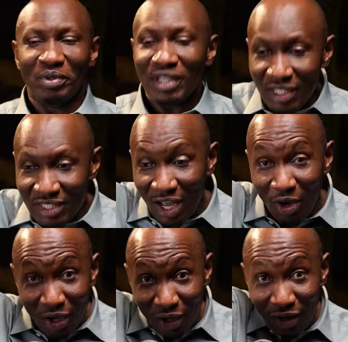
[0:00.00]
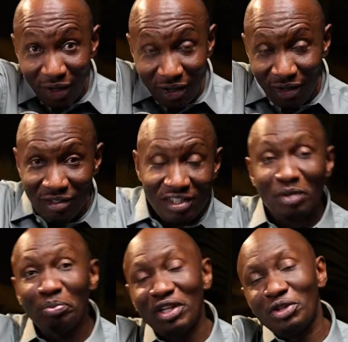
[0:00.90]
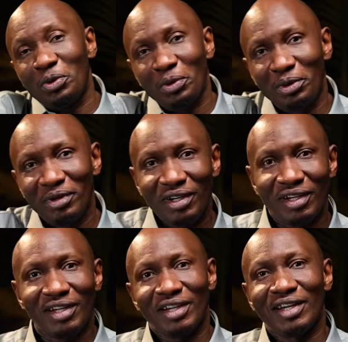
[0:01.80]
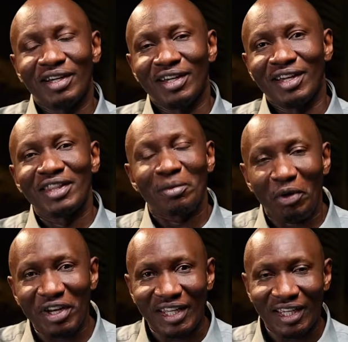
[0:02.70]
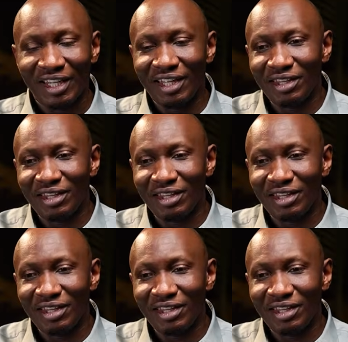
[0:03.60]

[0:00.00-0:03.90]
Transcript: Kids are skipping you in the morning.